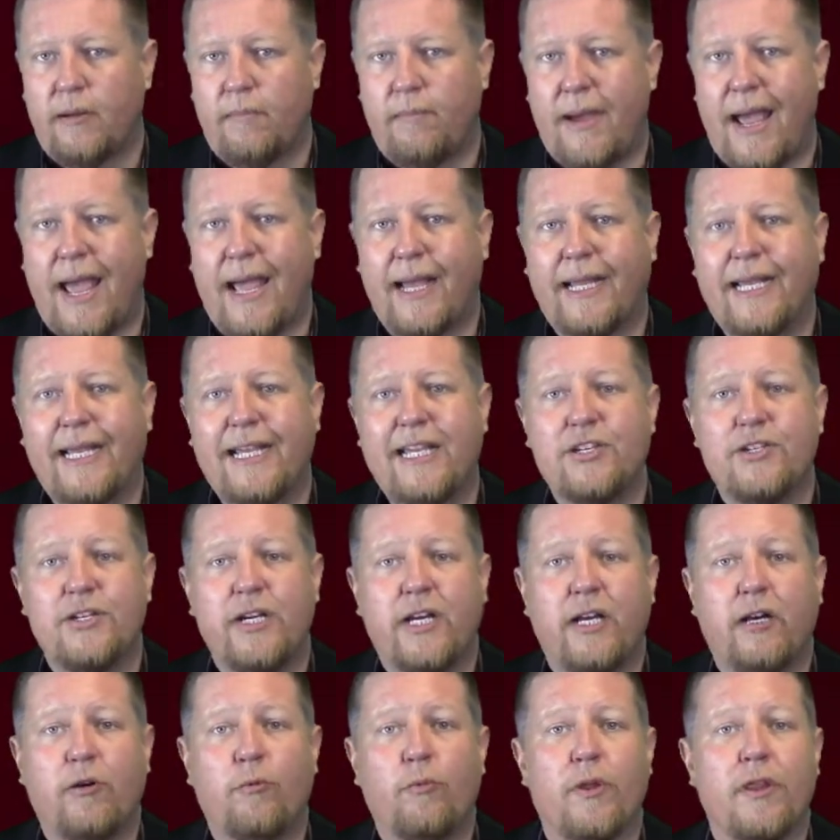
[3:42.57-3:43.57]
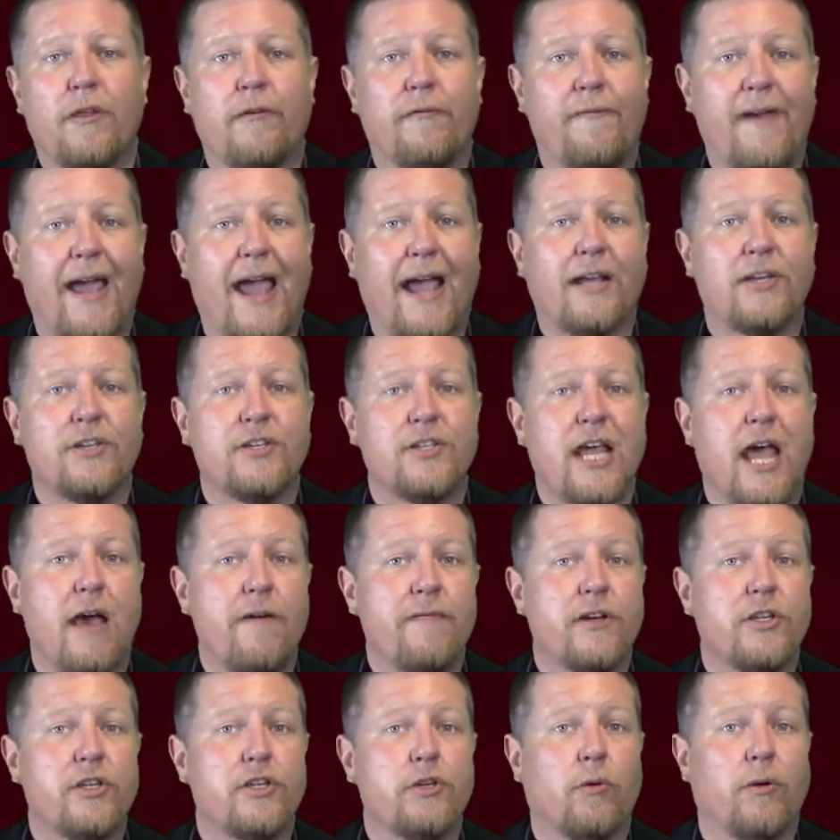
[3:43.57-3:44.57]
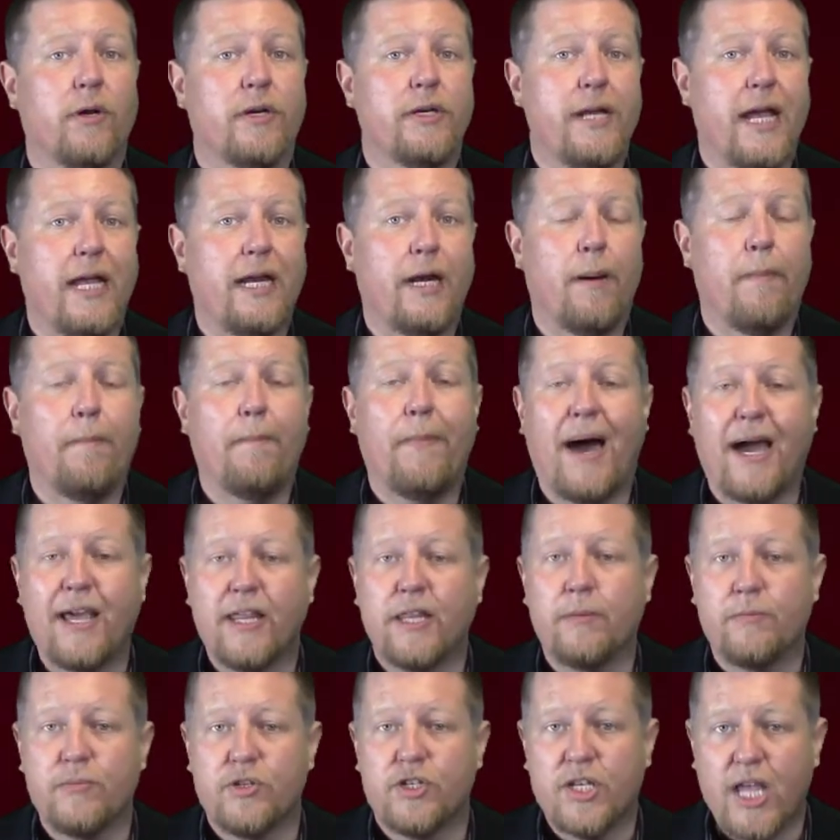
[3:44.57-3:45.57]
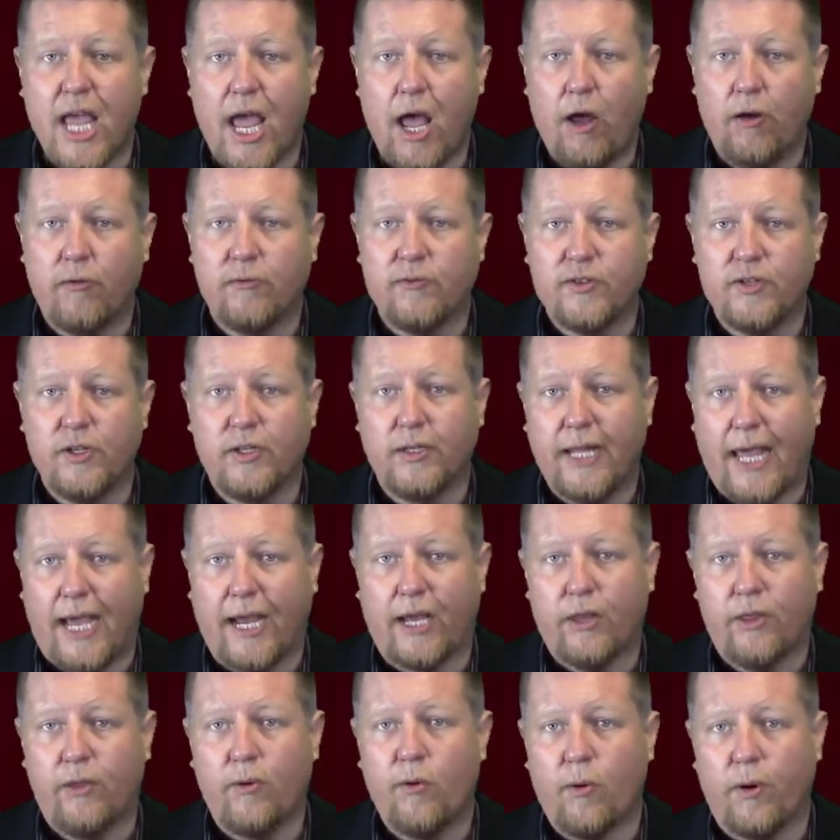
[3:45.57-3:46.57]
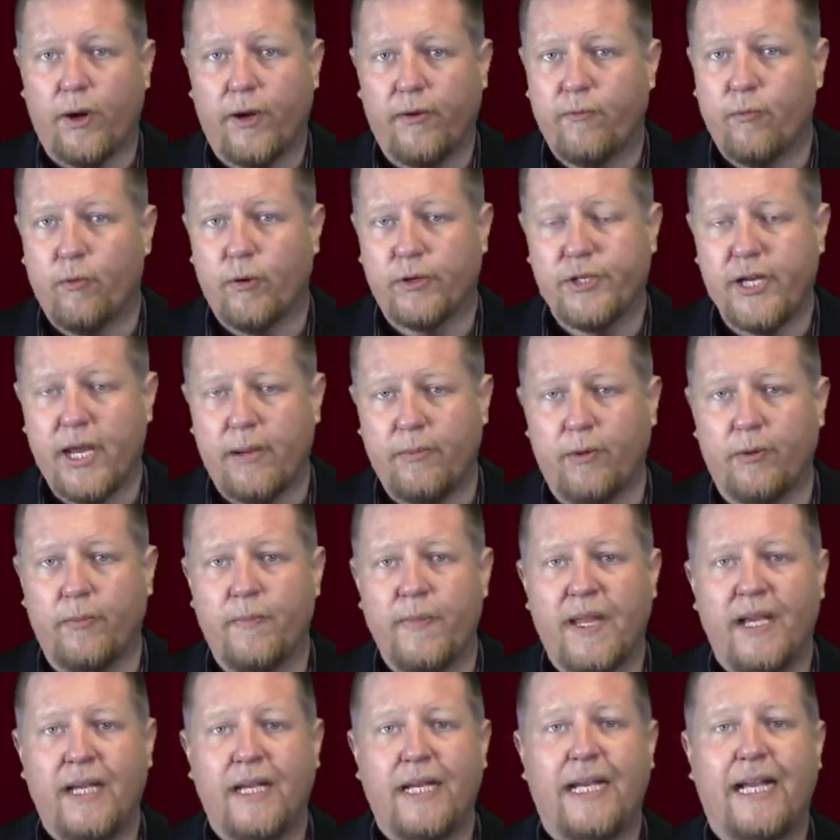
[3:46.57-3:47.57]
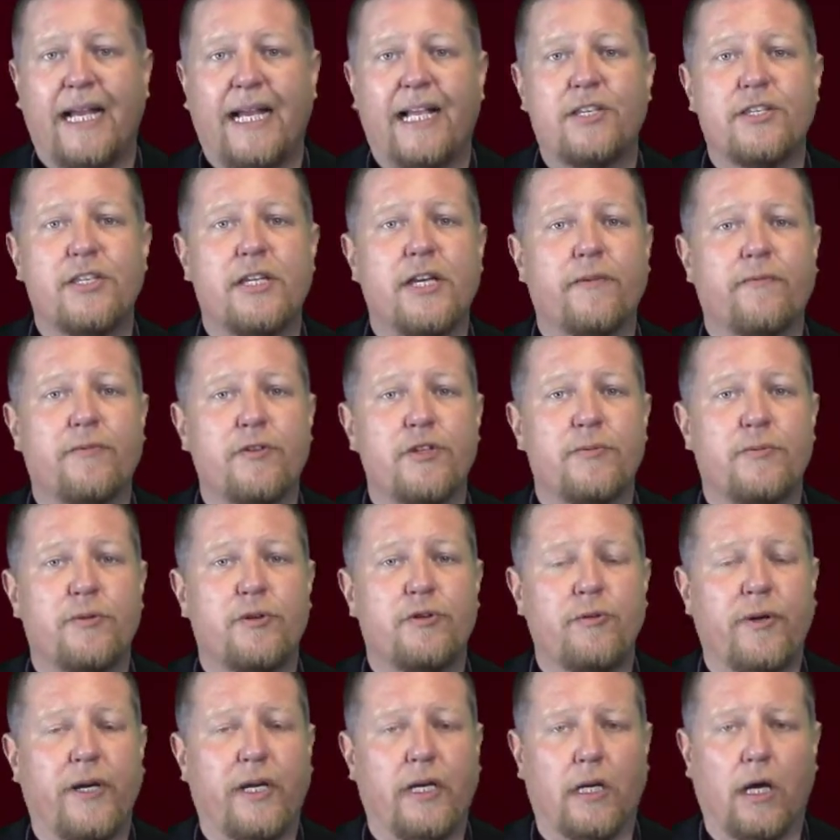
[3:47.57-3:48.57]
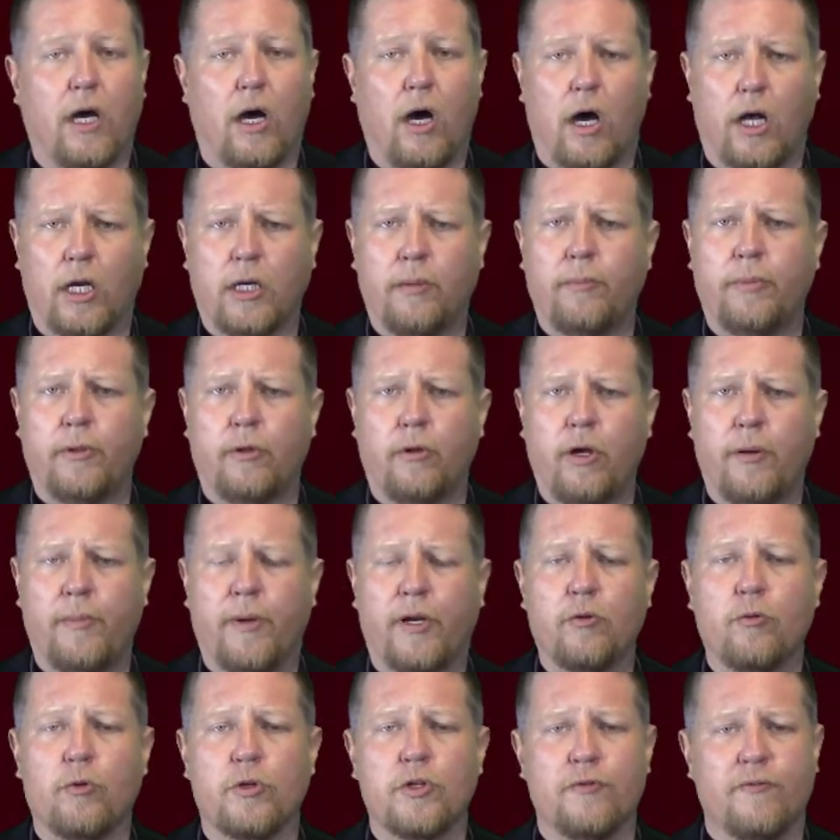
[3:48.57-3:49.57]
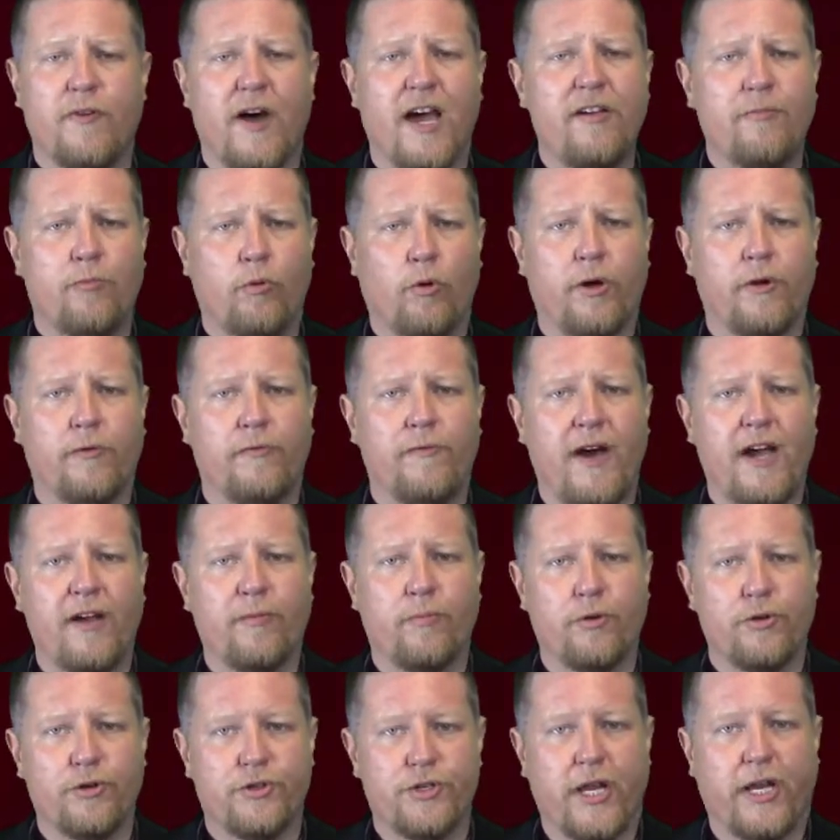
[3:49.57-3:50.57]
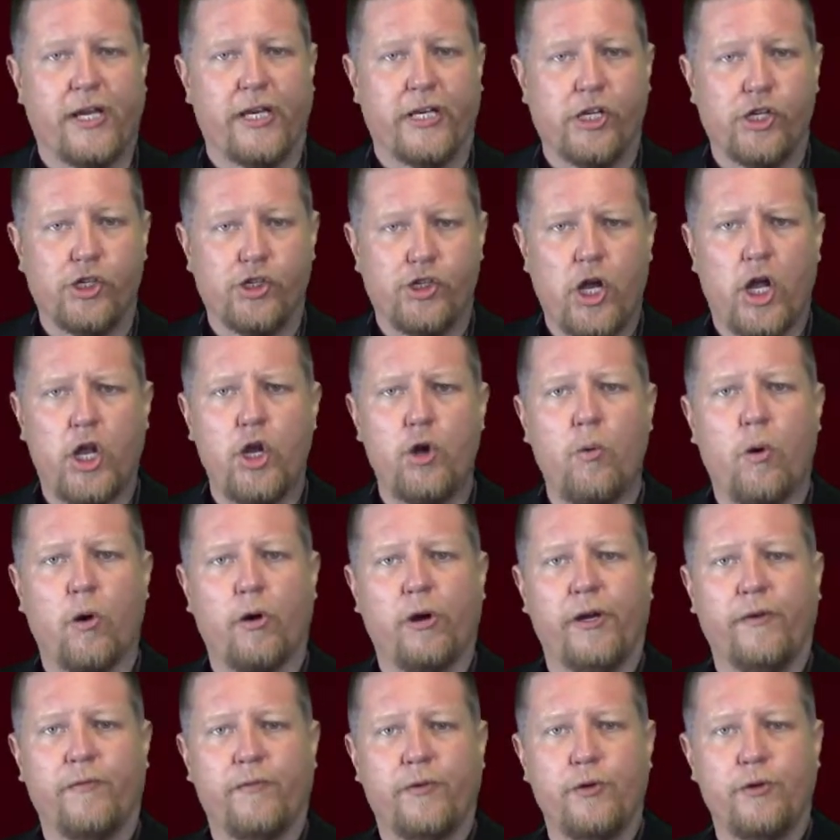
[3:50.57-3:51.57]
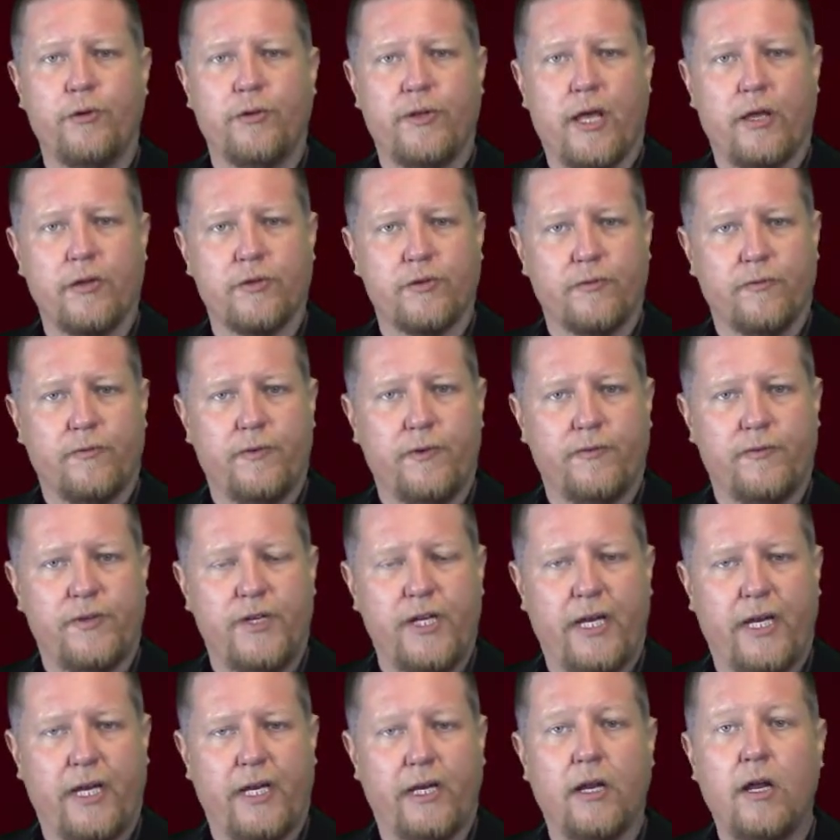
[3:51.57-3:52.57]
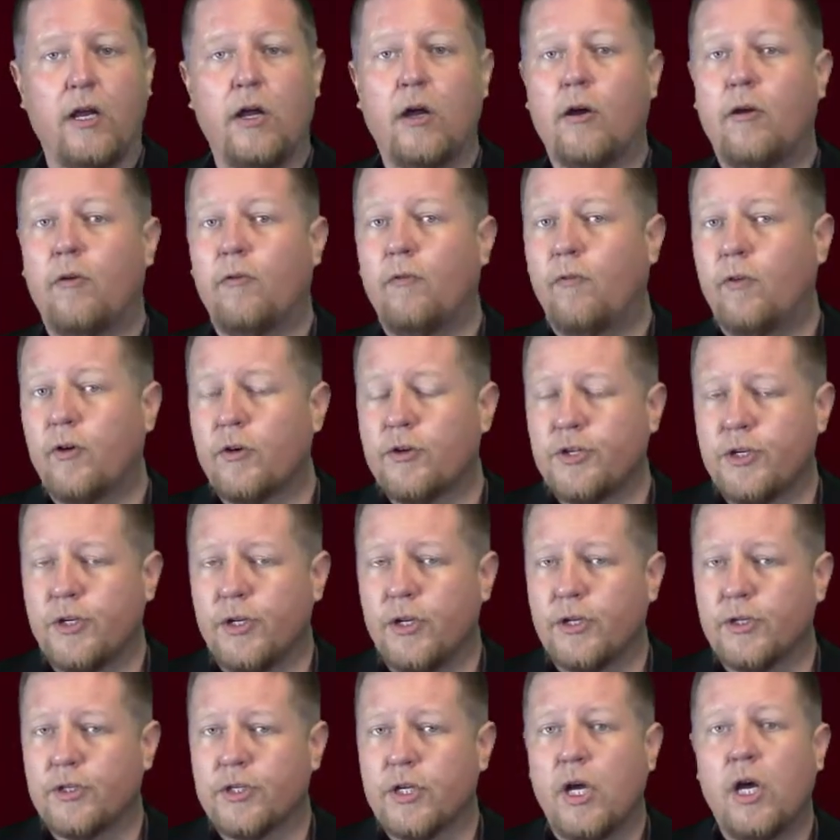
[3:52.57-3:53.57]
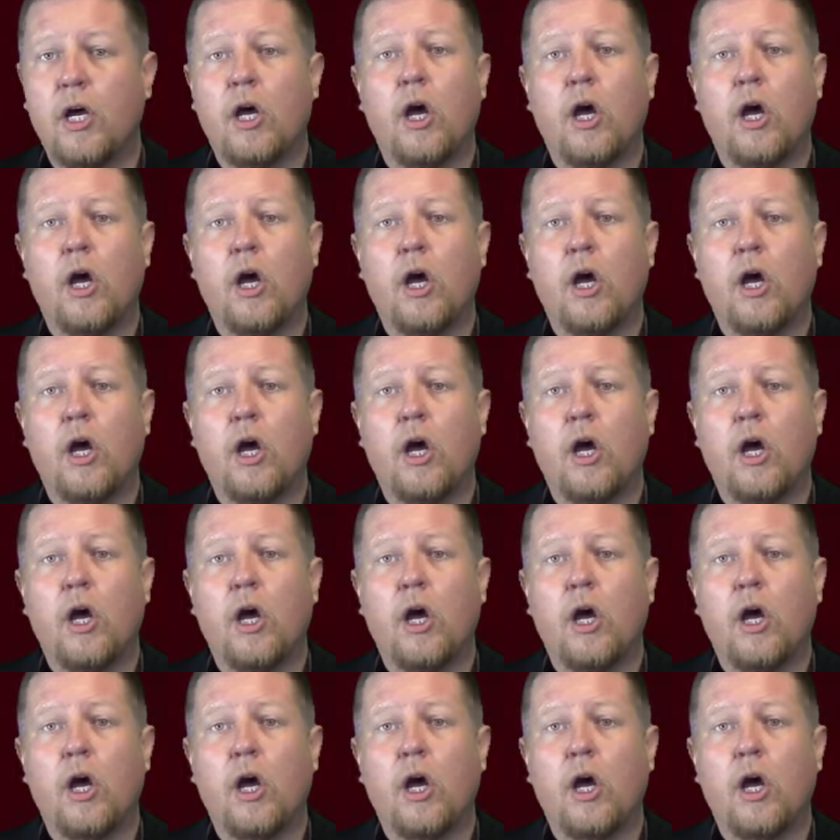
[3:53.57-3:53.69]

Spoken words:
Backing is needed when the facts, evidence, or data by themselves lack authority. For example, it's the difference between unemployment was 5.5% in January of 2015 versus,